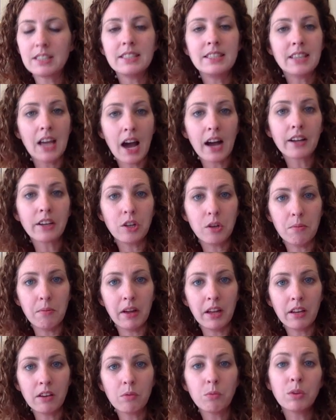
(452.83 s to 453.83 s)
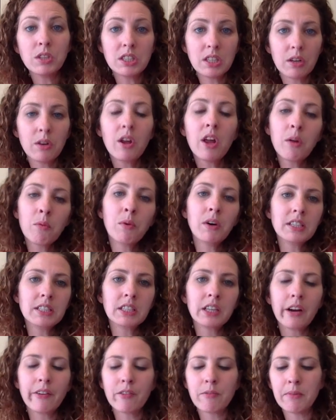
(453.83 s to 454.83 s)
document, which it was a
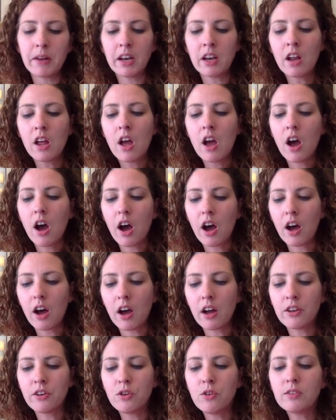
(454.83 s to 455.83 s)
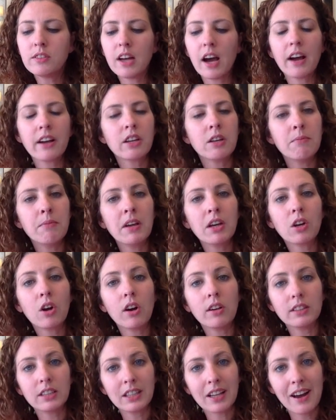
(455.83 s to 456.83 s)
government, a new document
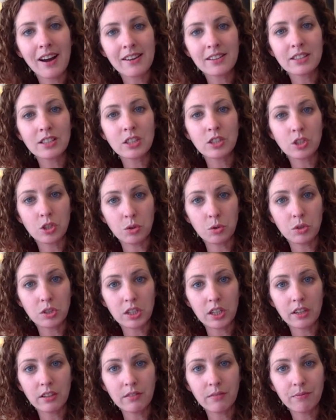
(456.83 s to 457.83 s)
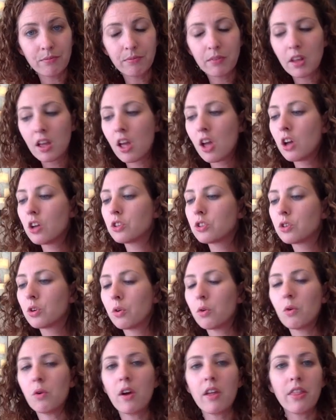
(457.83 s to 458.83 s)
called the Constitution.
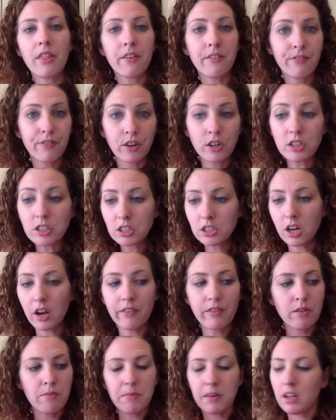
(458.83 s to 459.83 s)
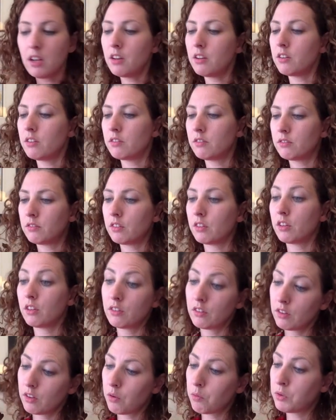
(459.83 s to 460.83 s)
So the first government
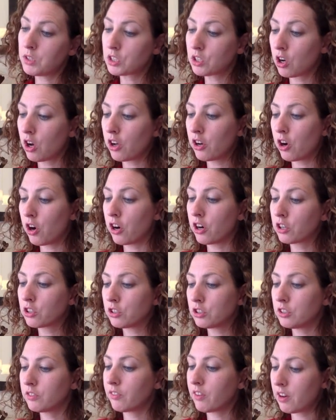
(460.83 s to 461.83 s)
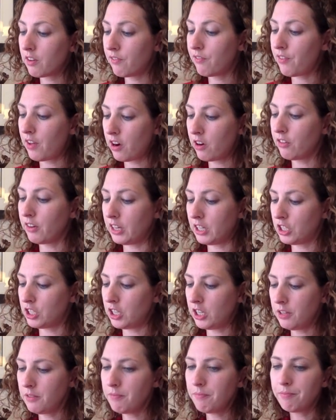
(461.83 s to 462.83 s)
was called Articles of
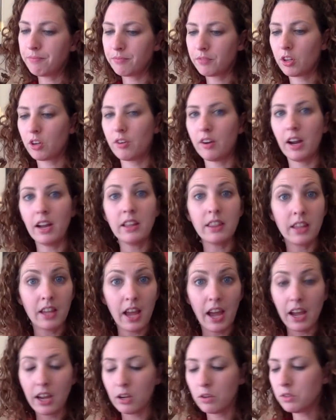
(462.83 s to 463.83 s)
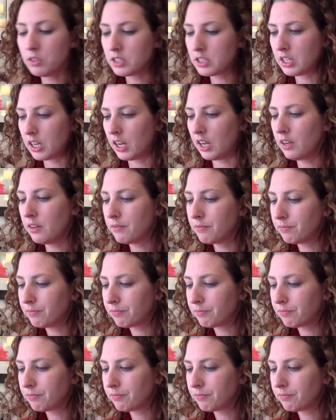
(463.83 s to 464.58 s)
Confederation, all right, the AOC.